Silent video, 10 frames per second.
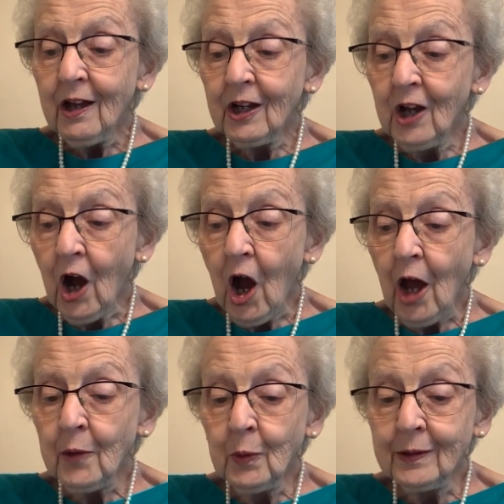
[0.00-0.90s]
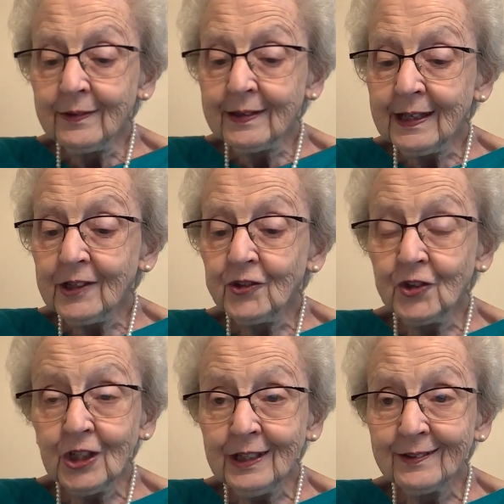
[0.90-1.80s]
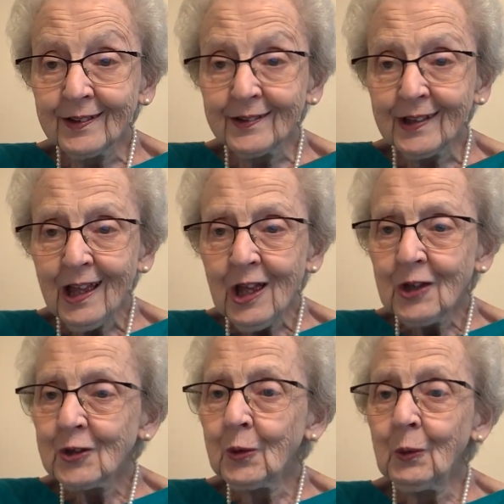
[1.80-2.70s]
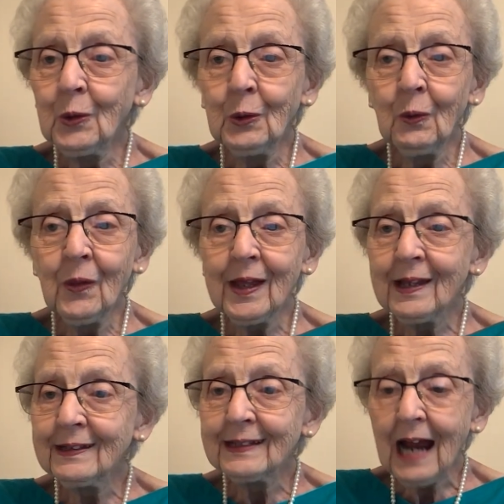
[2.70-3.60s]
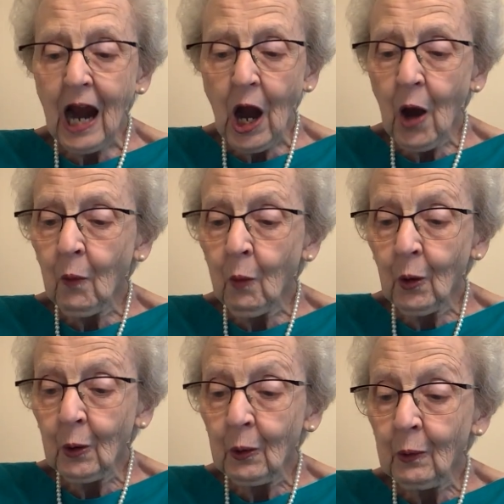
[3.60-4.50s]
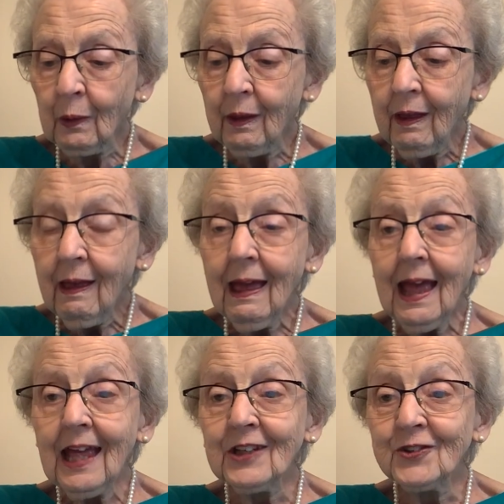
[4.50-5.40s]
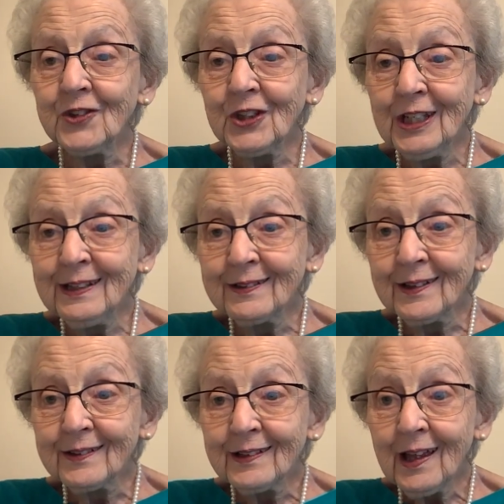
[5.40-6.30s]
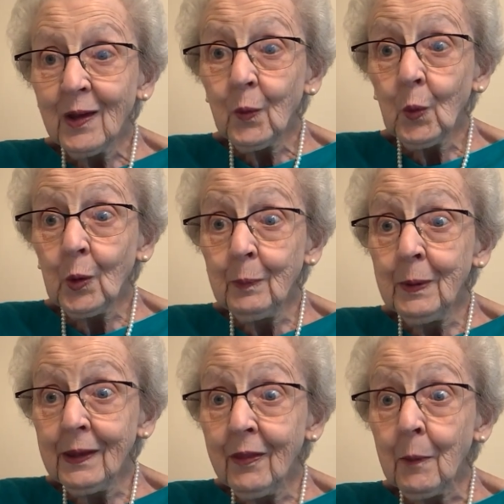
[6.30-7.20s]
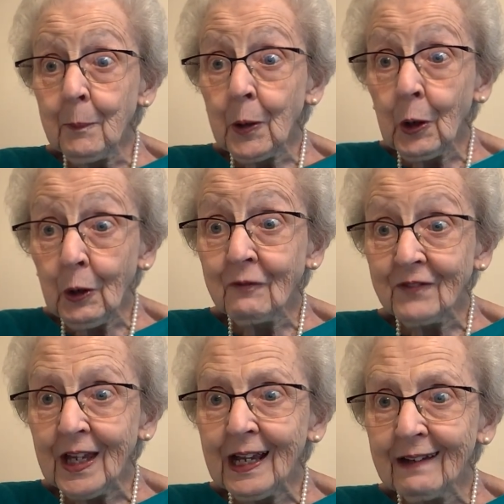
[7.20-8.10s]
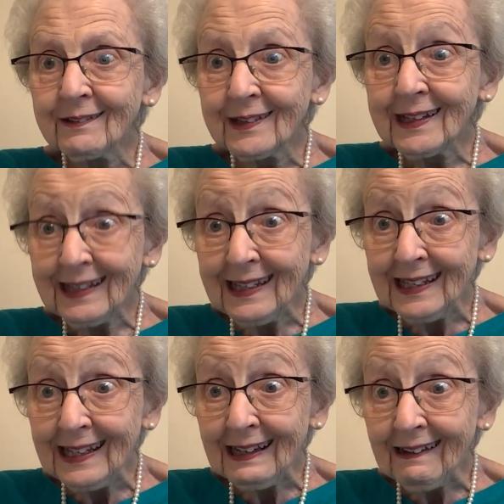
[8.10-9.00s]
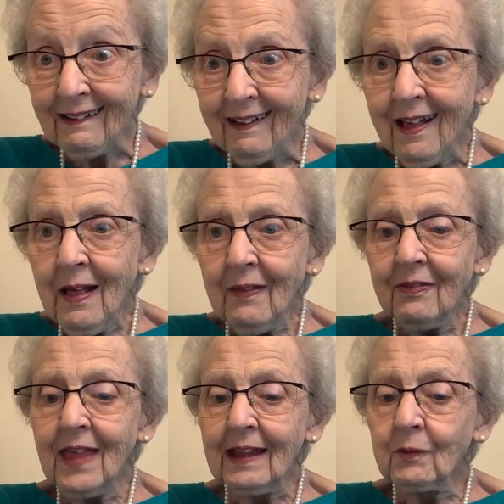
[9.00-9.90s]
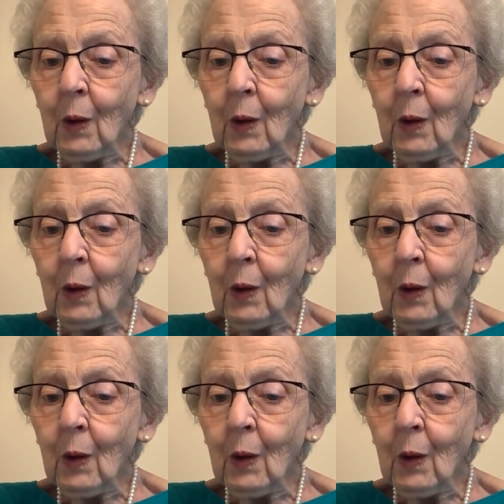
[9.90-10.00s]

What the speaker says: God would send Jesus to rule the entire world, and Jesus would be the perfect king. And that's